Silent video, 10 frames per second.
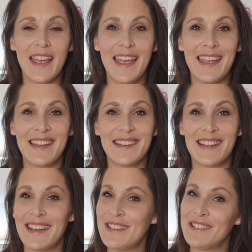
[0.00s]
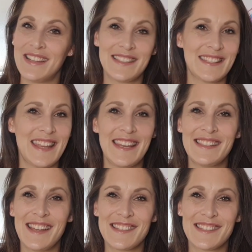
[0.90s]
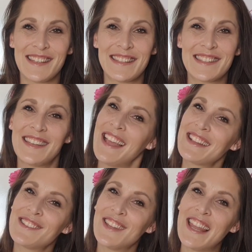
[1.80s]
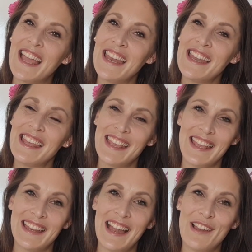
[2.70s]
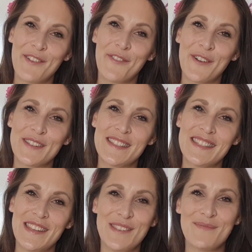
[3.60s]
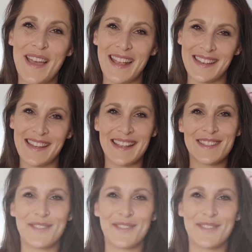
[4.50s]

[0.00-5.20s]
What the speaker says: And let's stay in touch. Let's connect online, and I look forward to seeing you back next